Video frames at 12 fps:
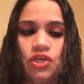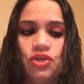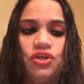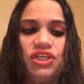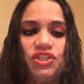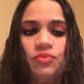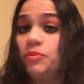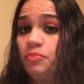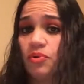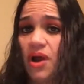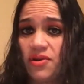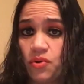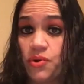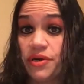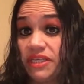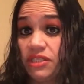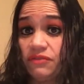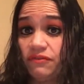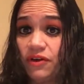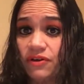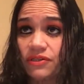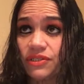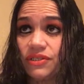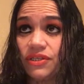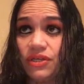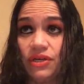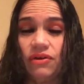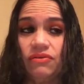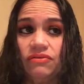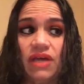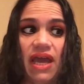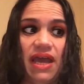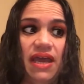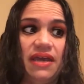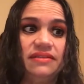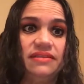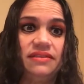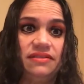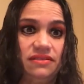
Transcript: you need to put priorities first, you know? And